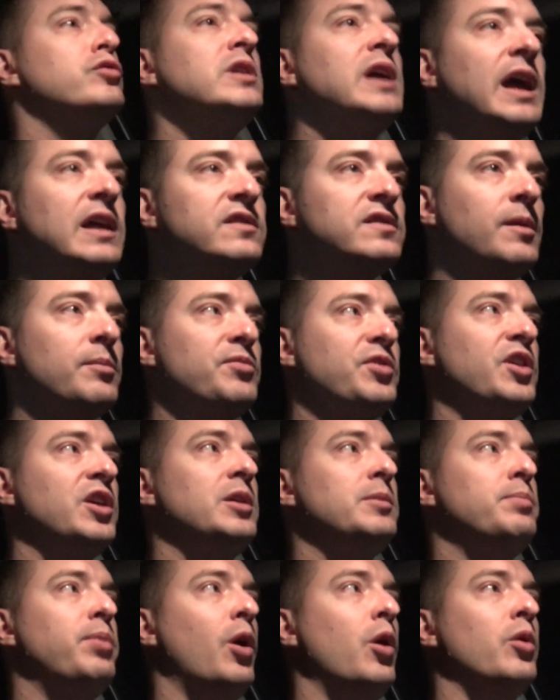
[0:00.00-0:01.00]
create
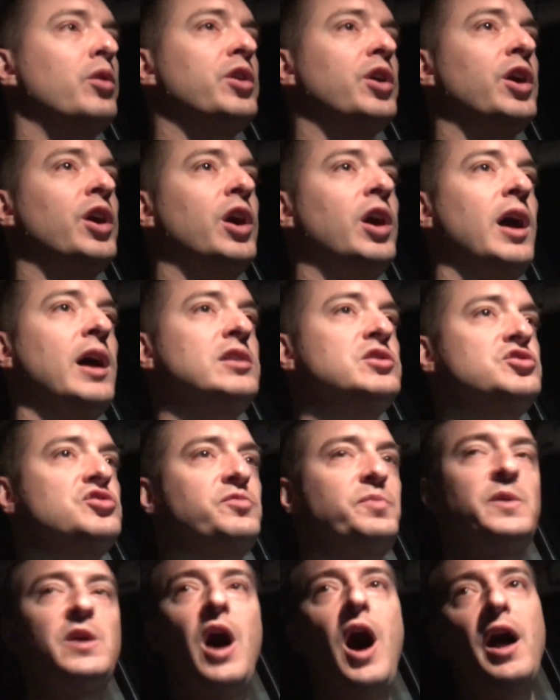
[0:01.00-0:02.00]
something in poker and
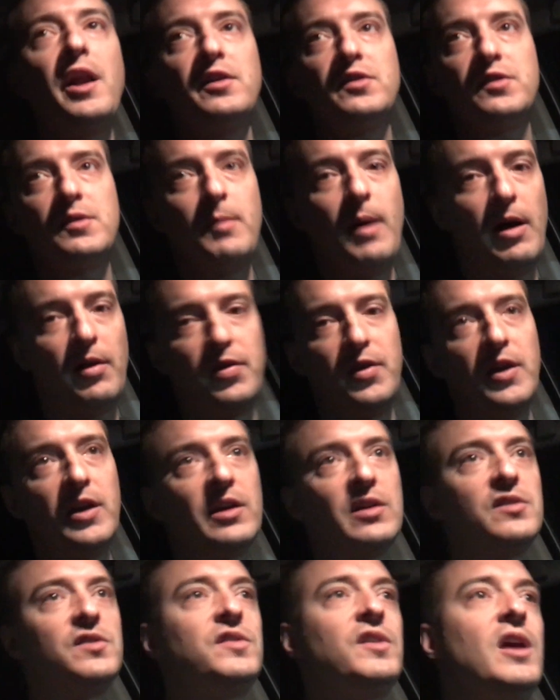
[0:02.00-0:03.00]
just be honest about
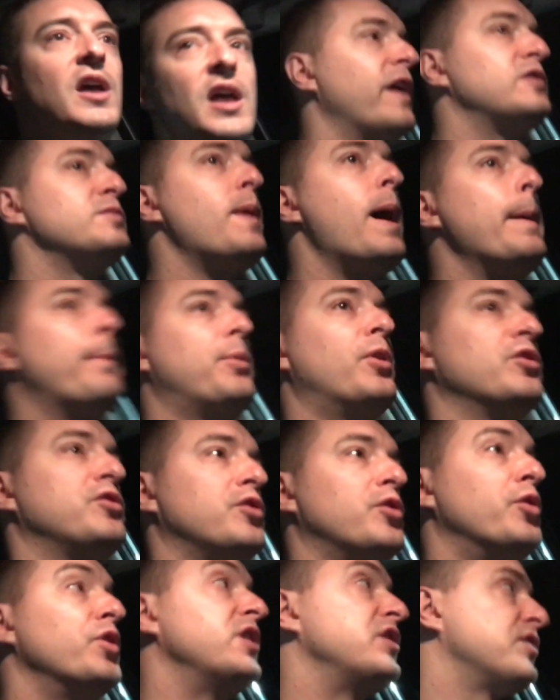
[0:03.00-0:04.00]
things. That's my
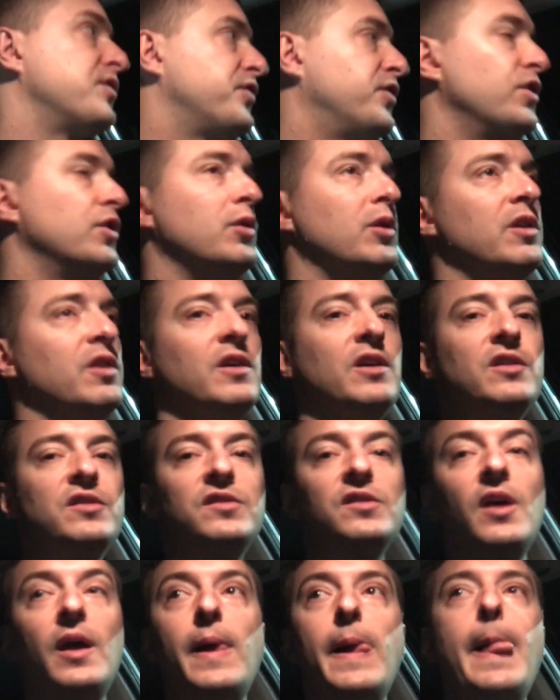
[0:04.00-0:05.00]
personal reason for doing
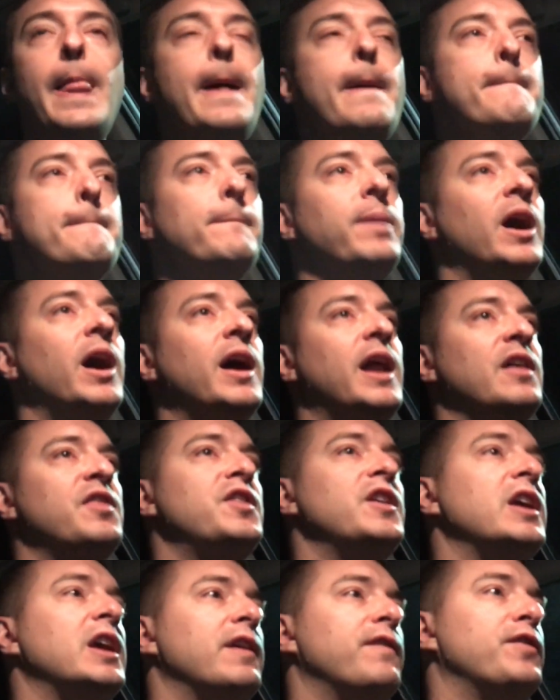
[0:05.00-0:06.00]
this. But I
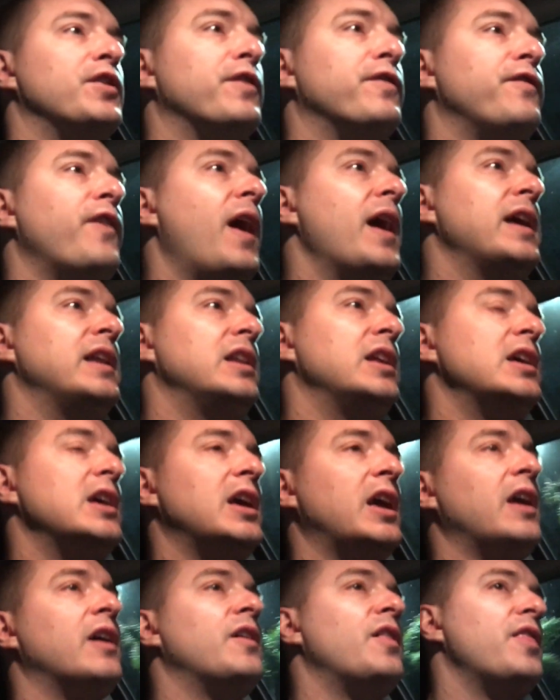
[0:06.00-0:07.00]
think if you're
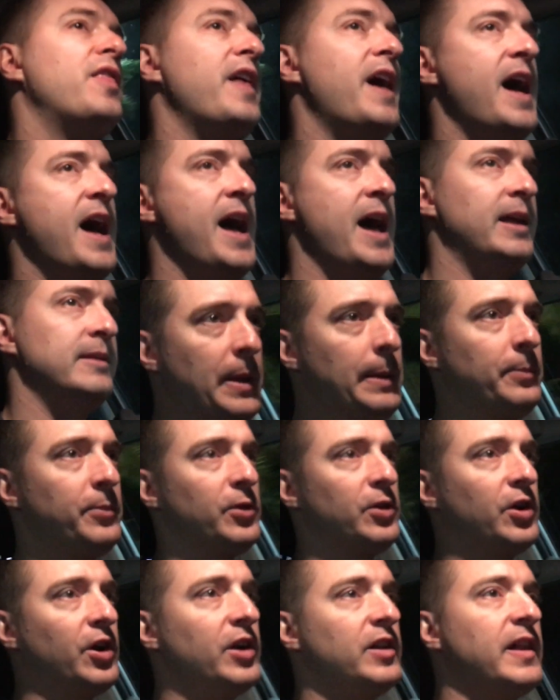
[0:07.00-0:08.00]
finding that
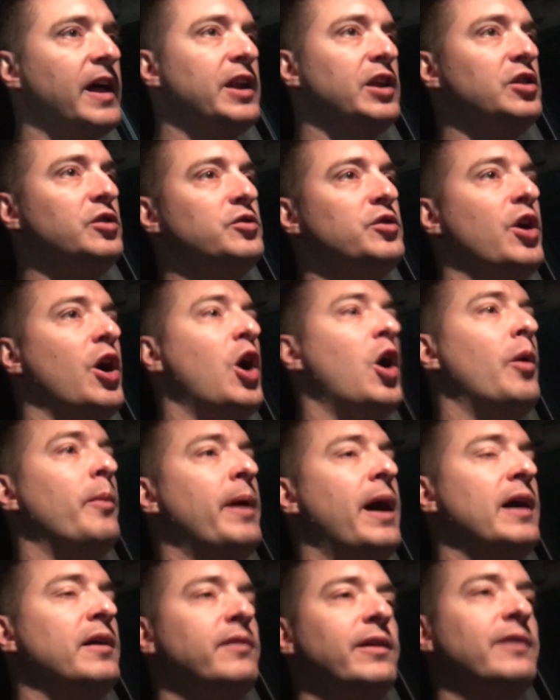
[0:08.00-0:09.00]
people are letting you know
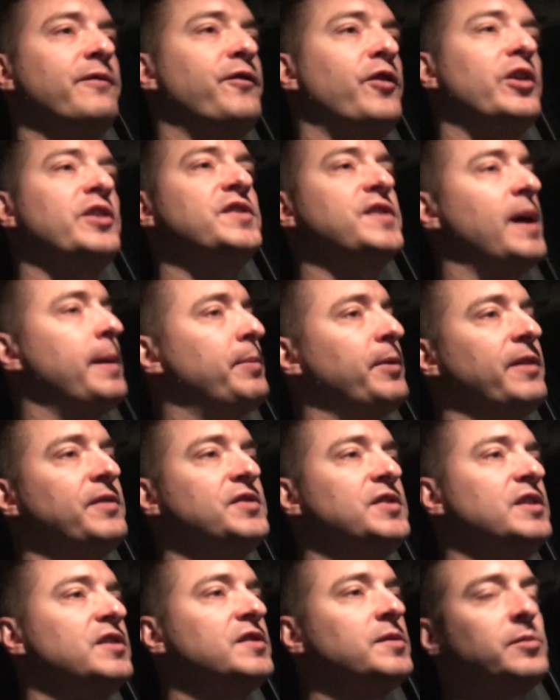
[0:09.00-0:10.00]
about, like for example,
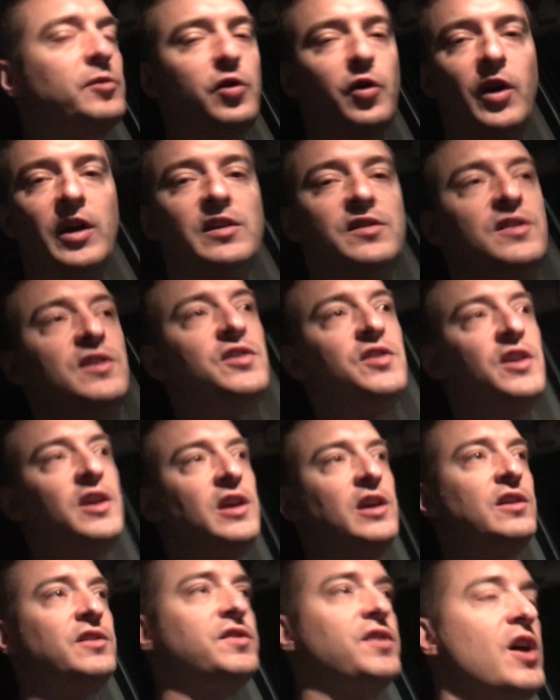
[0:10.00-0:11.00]
I've seen some crazy
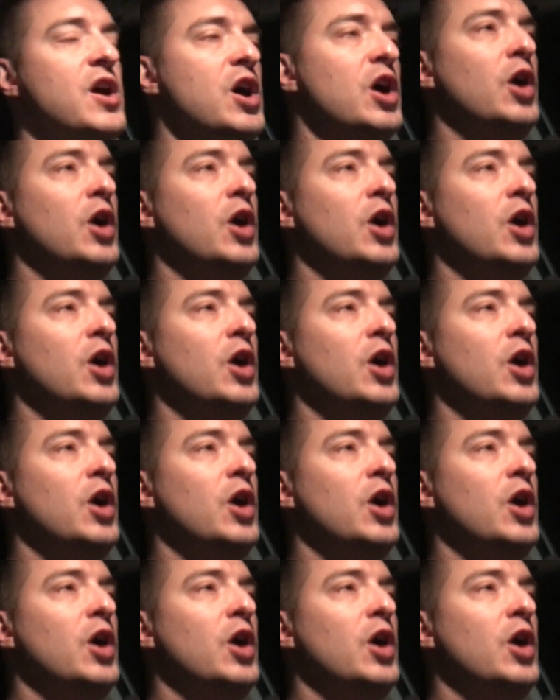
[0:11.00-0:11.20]
things